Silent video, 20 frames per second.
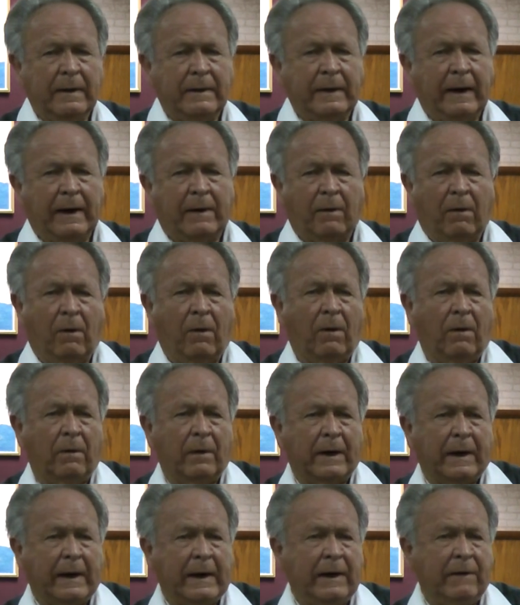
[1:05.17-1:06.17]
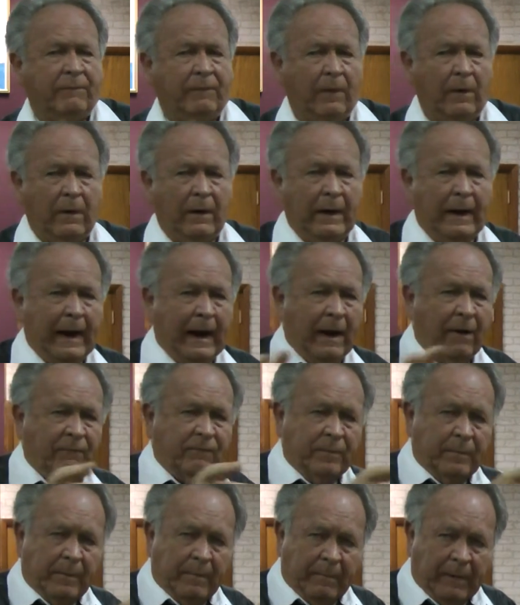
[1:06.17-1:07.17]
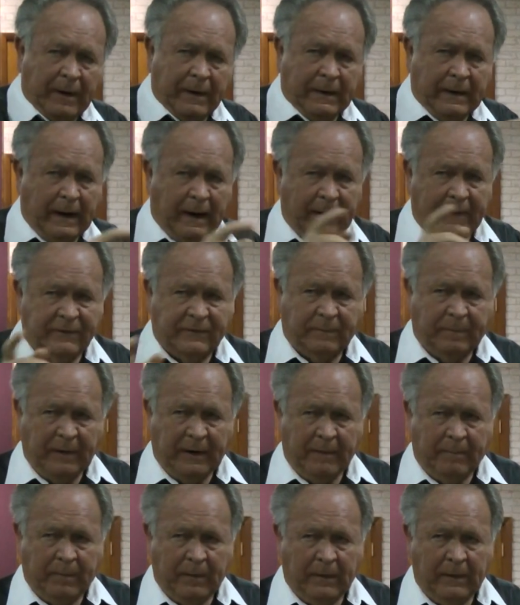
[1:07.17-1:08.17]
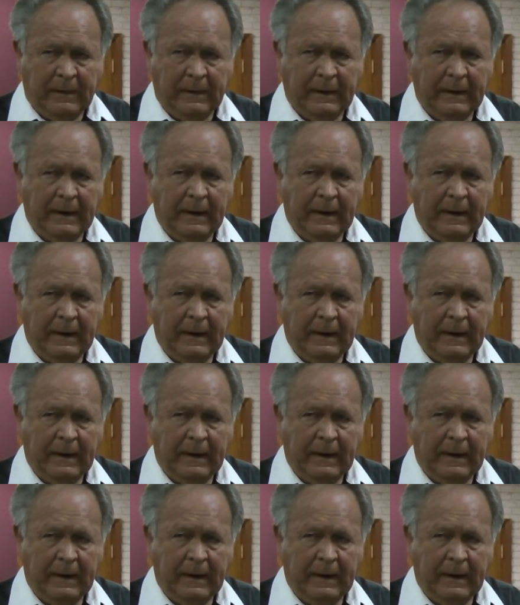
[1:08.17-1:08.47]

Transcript: take all evil out from among God's people,